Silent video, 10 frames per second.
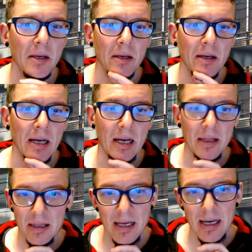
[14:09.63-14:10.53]

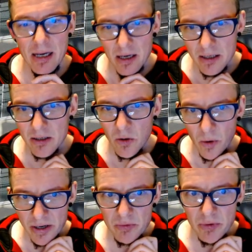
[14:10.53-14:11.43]
And they are
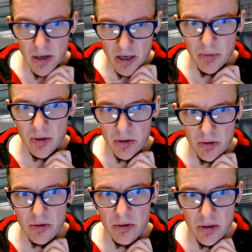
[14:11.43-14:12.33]
quite reliable
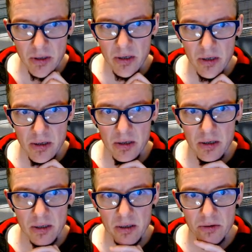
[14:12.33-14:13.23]
on
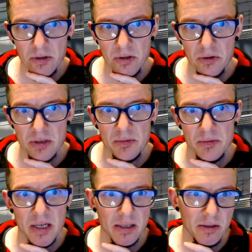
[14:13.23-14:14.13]
the tourism
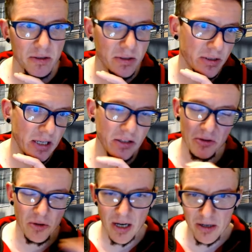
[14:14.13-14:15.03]
sector. And you
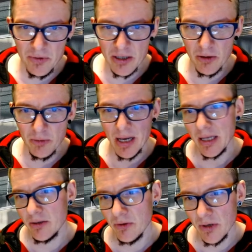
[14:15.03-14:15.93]
can't really compare
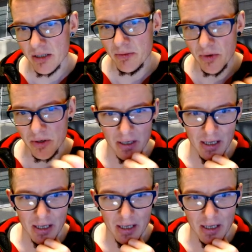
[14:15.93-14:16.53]
that to Luxembourg.